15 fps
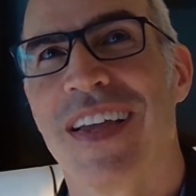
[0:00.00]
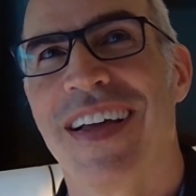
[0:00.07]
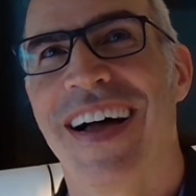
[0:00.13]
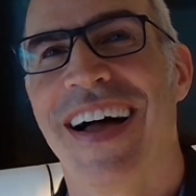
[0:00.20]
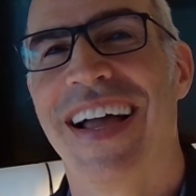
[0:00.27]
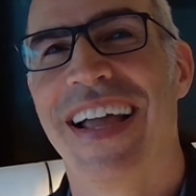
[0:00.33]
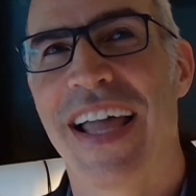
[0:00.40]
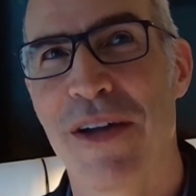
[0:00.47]

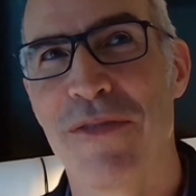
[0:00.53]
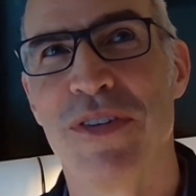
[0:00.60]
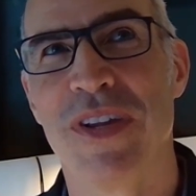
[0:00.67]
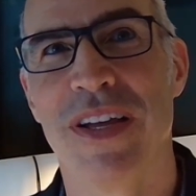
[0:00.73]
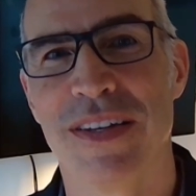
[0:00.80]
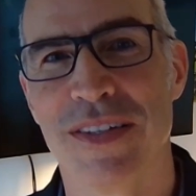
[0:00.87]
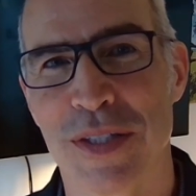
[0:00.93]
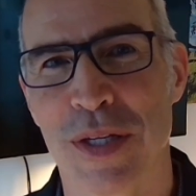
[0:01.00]
I have
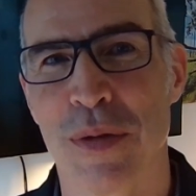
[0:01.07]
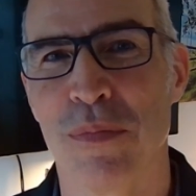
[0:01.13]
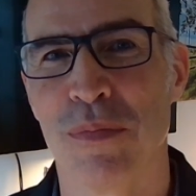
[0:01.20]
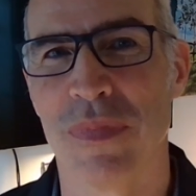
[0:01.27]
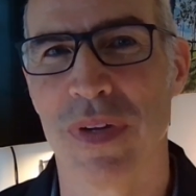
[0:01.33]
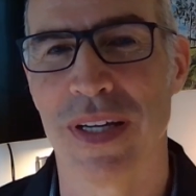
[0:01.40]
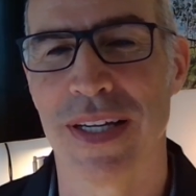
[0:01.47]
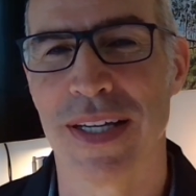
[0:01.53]
done
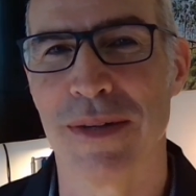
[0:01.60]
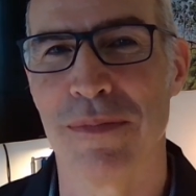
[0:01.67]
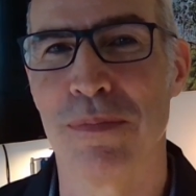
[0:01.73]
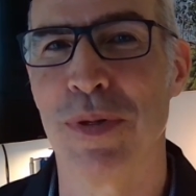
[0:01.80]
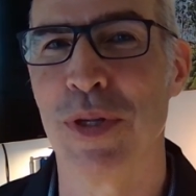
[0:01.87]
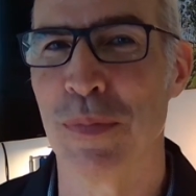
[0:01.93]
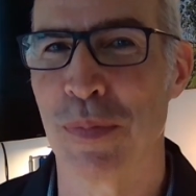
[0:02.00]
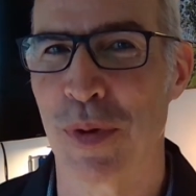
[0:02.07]
some
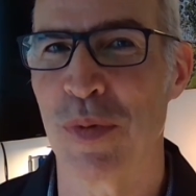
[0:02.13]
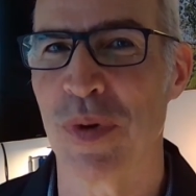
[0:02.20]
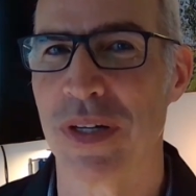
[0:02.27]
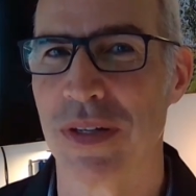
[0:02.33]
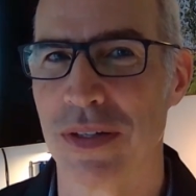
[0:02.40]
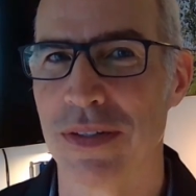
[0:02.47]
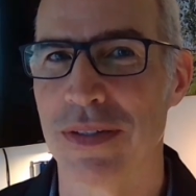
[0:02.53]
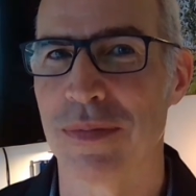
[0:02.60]
blooper
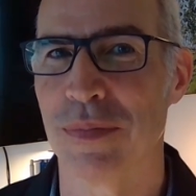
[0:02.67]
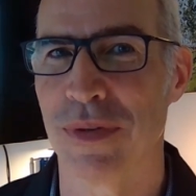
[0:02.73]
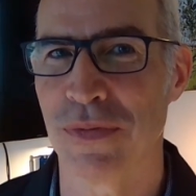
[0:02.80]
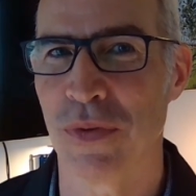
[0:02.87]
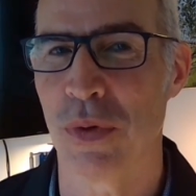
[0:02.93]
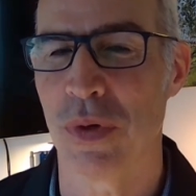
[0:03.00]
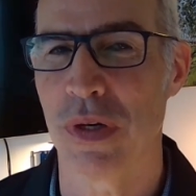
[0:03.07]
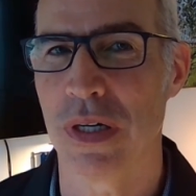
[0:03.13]
reels
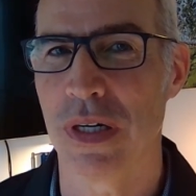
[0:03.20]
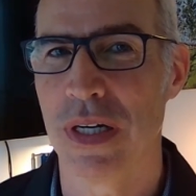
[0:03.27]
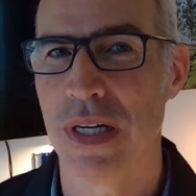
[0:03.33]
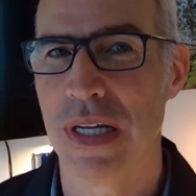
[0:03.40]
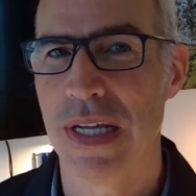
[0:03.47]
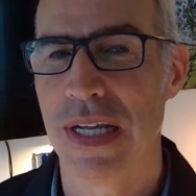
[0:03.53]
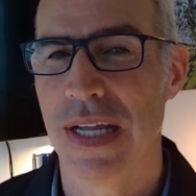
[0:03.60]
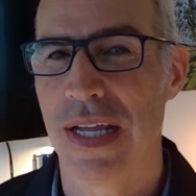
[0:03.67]
before,
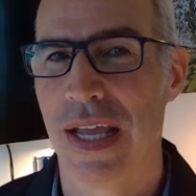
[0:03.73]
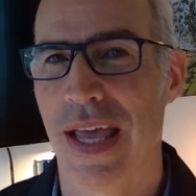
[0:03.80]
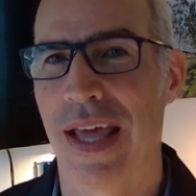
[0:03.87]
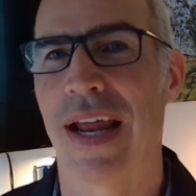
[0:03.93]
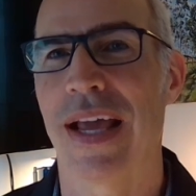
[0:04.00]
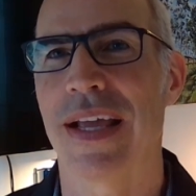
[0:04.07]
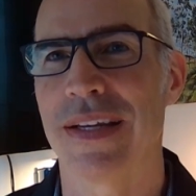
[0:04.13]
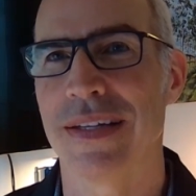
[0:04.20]
and
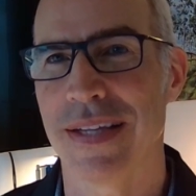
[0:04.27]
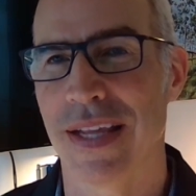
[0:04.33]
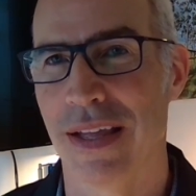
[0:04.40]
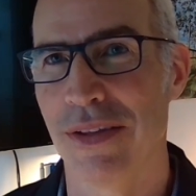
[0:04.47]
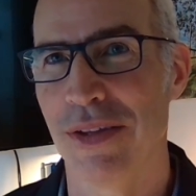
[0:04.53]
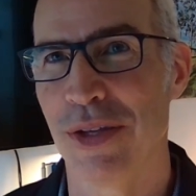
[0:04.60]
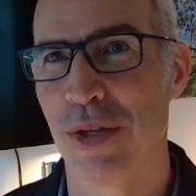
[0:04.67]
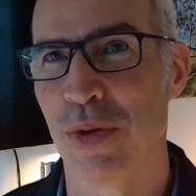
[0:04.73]
I can tell
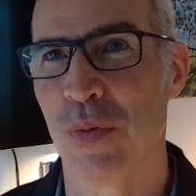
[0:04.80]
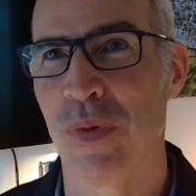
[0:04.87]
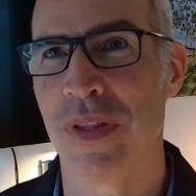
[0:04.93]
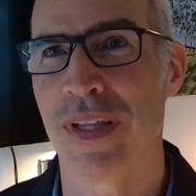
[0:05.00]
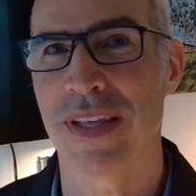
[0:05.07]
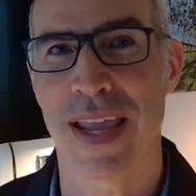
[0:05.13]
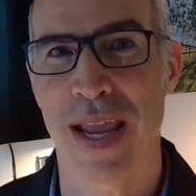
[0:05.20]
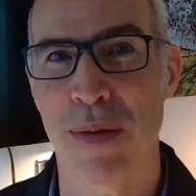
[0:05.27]
you when the
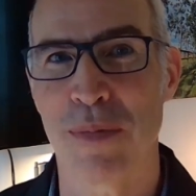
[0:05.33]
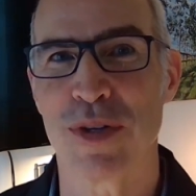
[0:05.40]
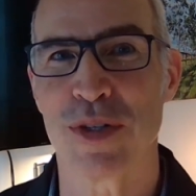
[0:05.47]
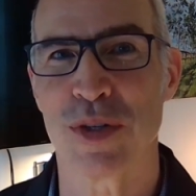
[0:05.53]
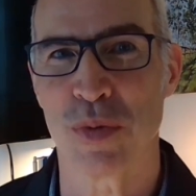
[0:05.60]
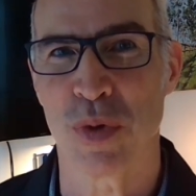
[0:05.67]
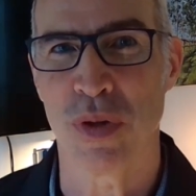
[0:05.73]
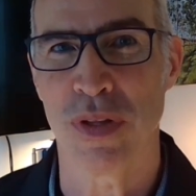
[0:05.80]
cameras
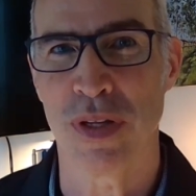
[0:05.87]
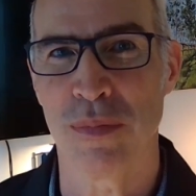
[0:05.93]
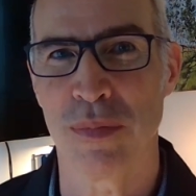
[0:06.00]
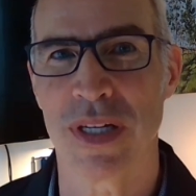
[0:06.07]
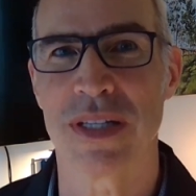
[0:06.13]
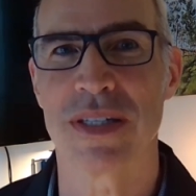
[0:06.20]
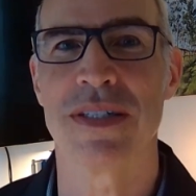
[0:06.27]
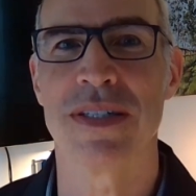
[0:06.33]
are rolling, but
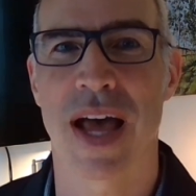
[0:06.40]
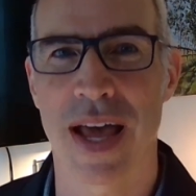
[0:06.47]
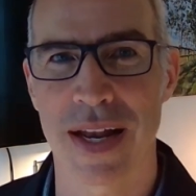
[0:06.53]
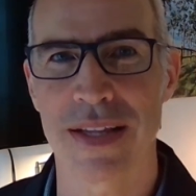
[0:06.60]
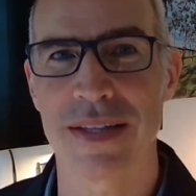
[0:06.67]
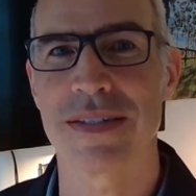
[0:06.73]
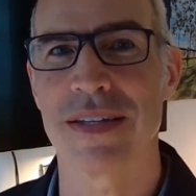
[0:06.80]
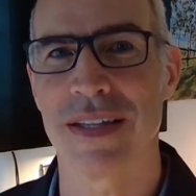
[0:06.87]
it's not a
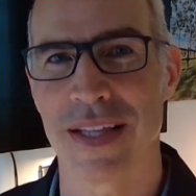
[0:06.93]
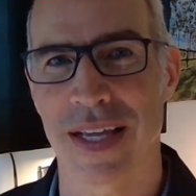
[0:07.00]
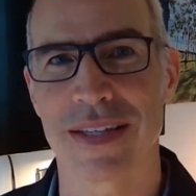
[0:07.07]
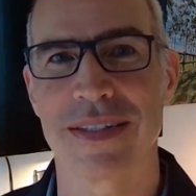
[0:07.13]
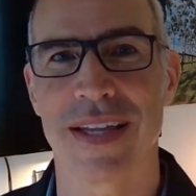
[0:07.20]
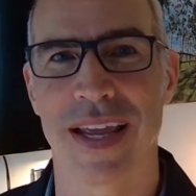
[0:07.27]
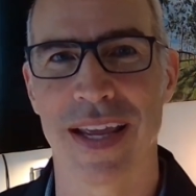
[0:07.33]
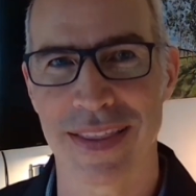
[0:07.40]
select
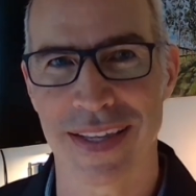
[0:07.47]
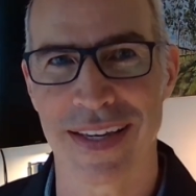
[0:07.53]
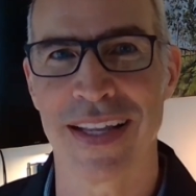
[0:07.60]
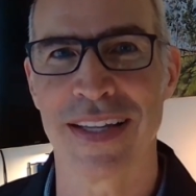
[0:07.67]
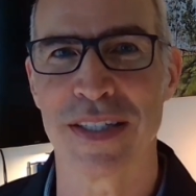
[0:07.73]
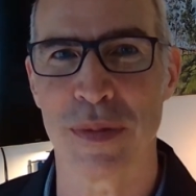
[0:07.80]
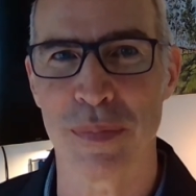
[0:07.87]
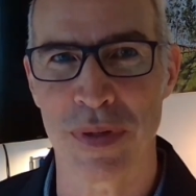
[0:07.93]
take that
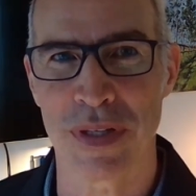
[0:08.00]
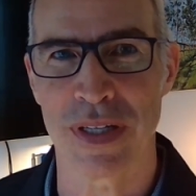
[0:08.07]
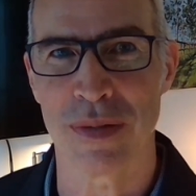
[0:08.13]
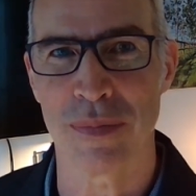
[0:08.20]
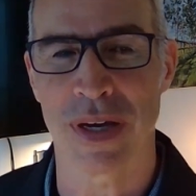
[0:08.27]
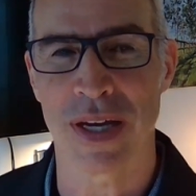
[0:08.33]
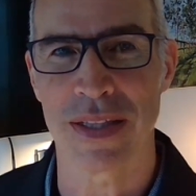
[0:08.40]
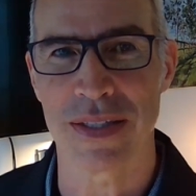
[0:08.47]
ends up in a
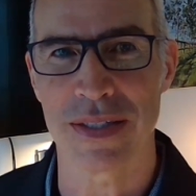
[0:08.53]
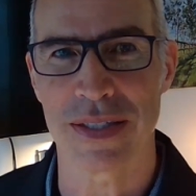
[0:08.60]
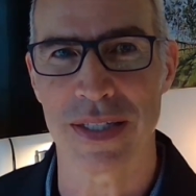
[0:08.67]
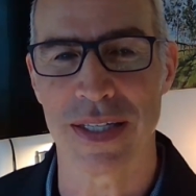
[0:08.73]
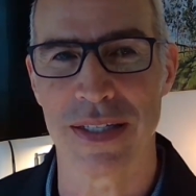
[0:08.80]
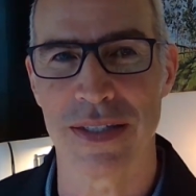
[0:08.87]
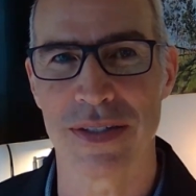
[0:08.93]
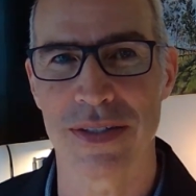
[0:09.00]
behind the
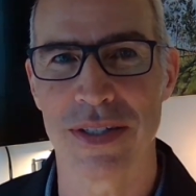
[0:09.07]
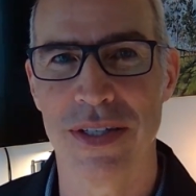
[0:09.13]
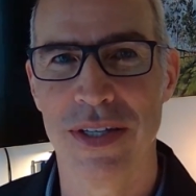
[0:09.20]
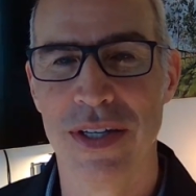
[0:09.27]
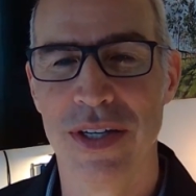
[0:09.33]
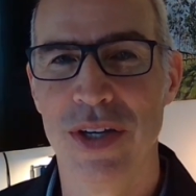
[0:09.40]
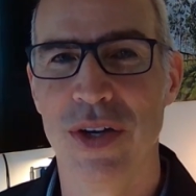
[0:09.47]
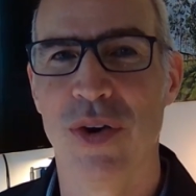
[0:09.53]
scenes,
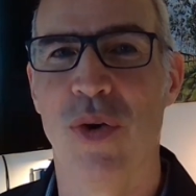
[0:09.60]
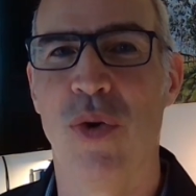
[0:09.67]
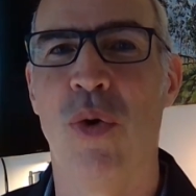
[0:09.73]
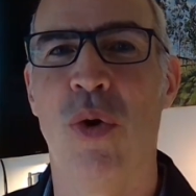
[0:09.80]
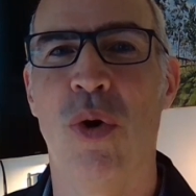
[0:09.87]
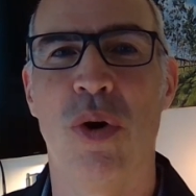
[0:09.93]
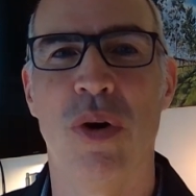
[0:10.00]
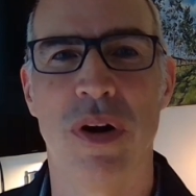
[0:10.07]

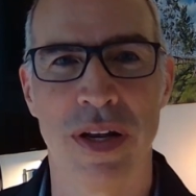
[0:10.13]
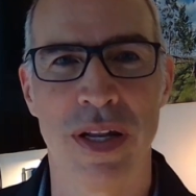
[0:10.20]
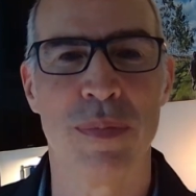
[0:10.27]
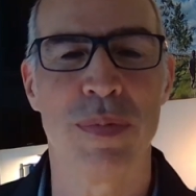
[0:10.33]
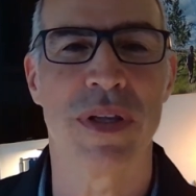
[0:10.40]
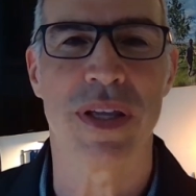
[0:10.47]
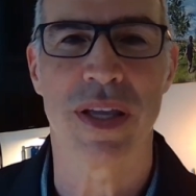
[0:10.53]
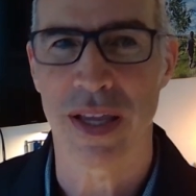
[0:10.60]
or an
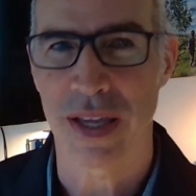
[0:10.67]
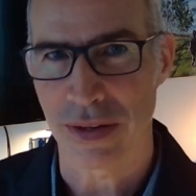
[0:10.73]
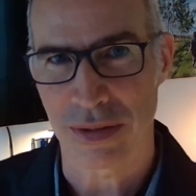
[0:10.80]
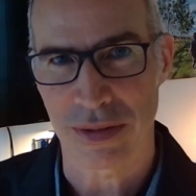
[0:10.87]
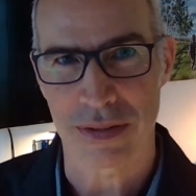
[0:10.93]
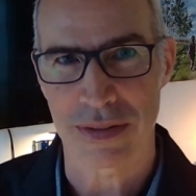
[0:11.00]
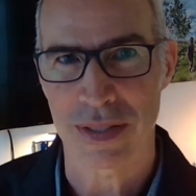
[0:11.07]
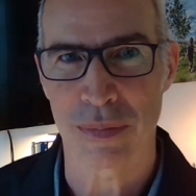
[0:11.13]
EPK
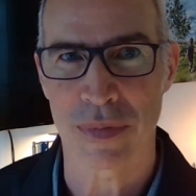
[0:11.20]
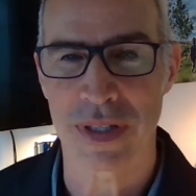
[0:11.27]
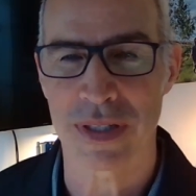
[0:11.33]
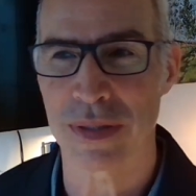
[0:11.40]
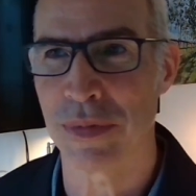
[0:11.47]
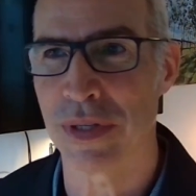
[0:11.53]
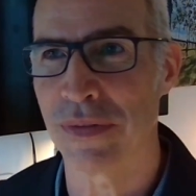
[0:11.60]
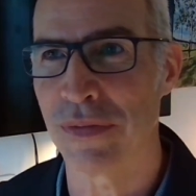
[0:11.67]
or some
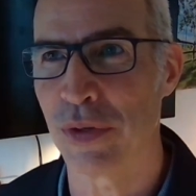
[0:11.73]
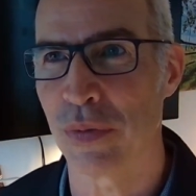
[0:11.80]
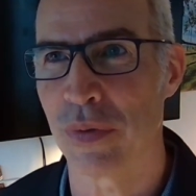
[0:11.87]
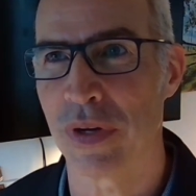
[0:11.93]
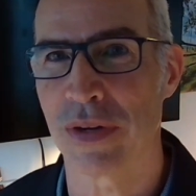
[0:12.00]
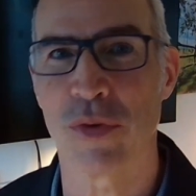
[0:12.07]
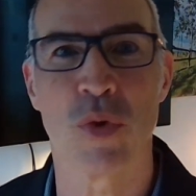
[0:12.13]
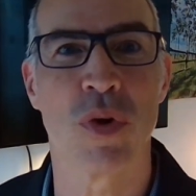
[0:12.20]
custom interview or
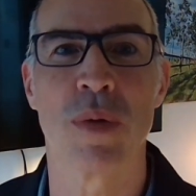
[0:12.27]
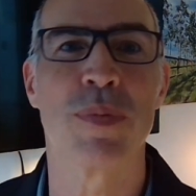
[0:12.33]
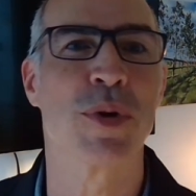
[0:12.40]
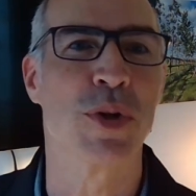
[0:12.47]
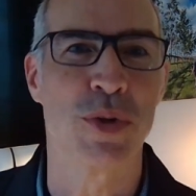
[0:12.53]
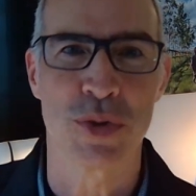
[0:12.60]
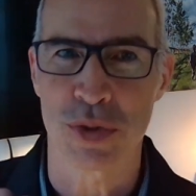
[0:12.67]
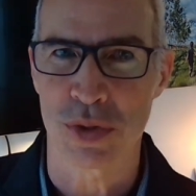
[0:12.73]
whatever, or a
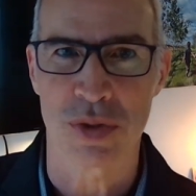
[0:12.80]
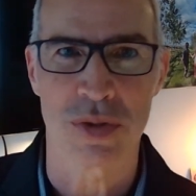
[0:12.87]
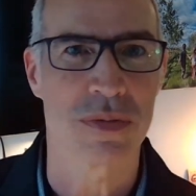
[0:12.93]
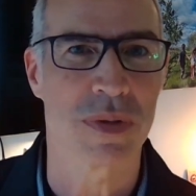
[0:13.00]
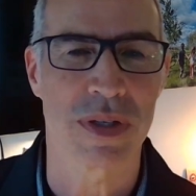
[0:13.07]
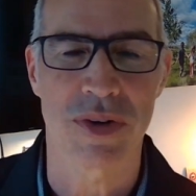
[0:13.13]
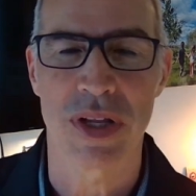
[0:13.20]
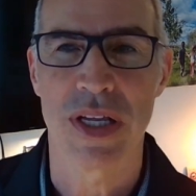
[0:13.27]
producer's
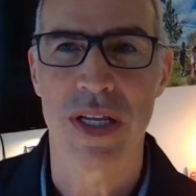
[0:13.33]
whatever.